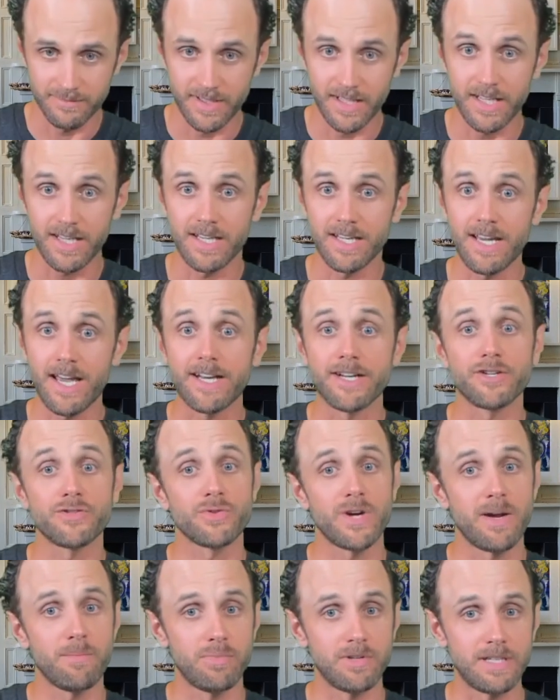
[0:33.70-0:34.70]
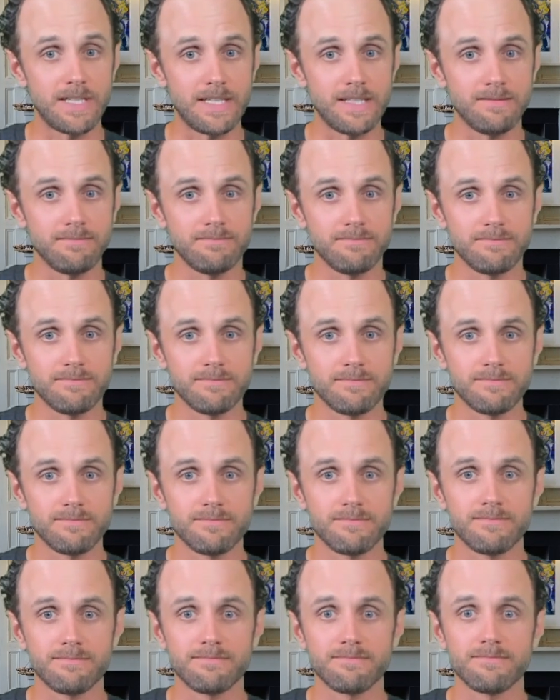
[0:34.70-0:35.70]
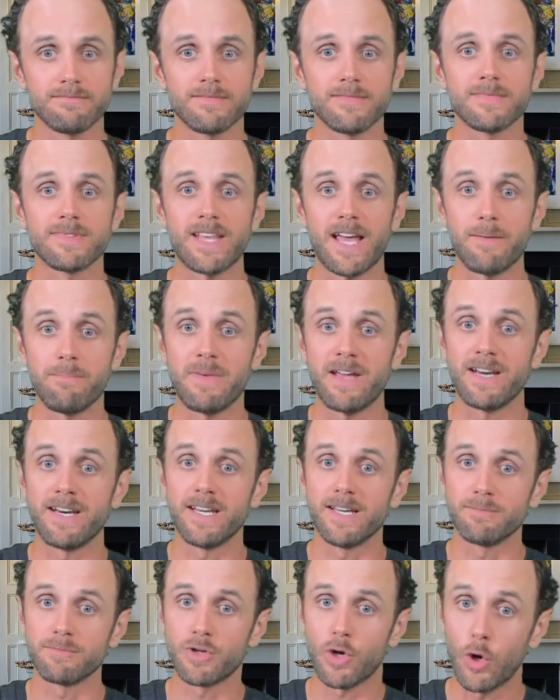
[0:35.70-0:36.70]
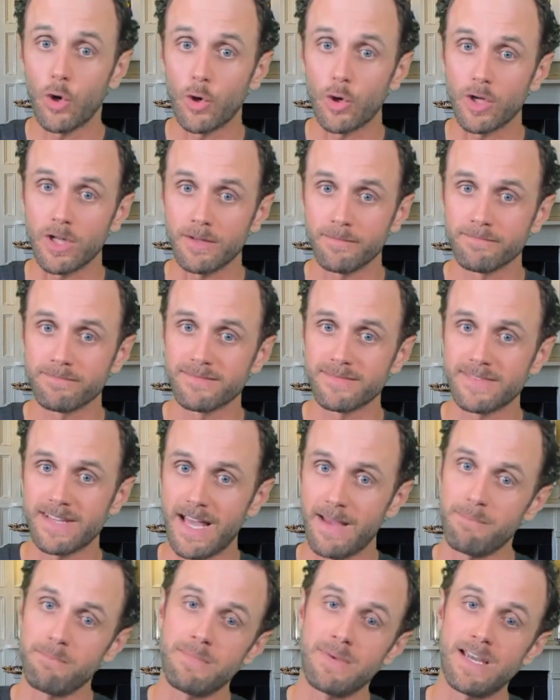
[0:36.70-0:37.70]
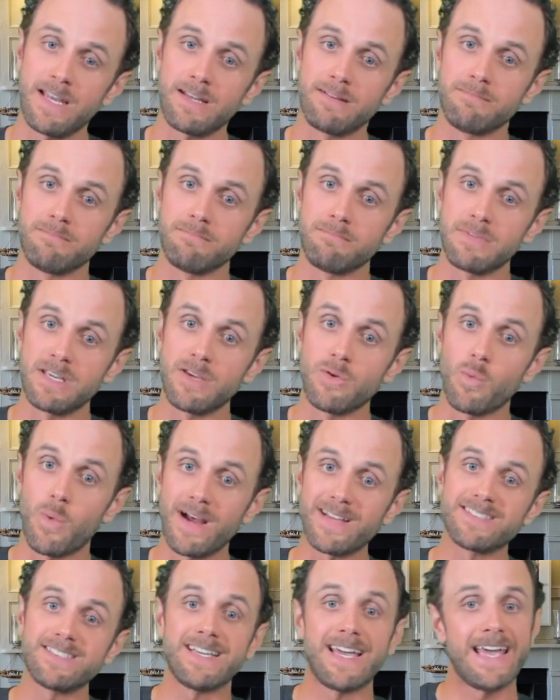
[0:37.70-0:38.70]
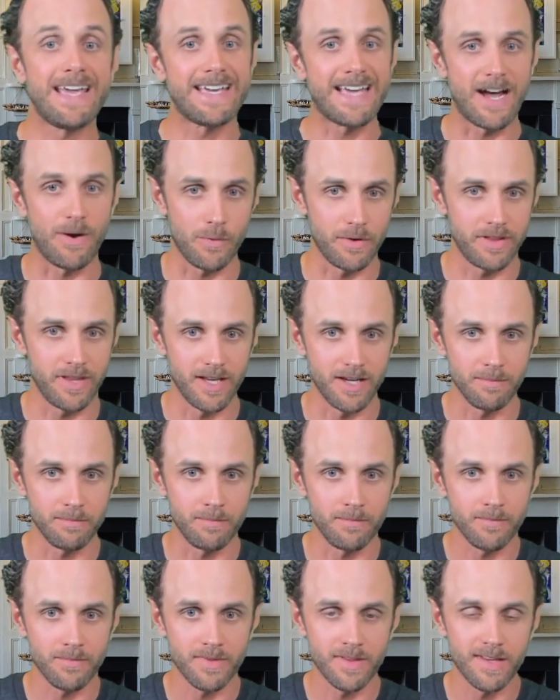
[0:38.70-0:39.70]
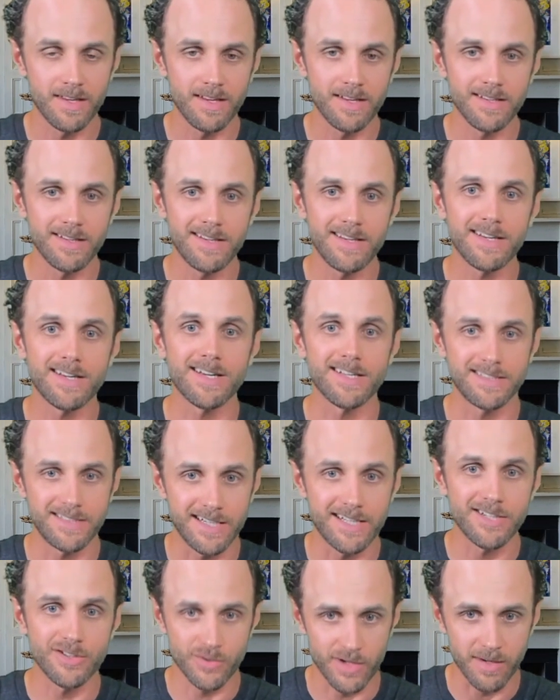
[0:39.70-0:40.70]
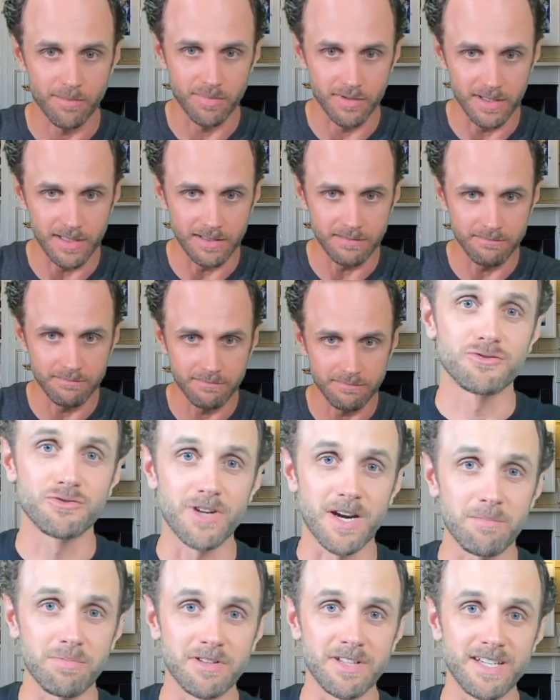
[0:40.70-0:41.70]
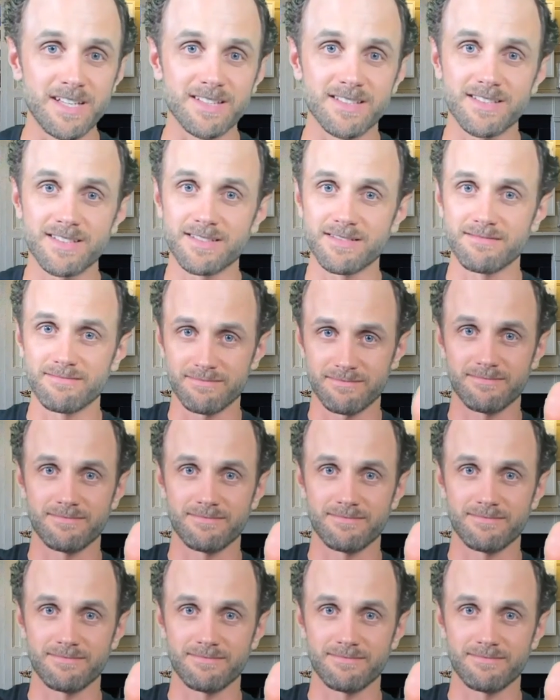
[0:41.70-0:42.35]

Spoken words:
He had a trampoline. That made him cool. That made me want to hang out with him because he had a trampoline. Trampolines.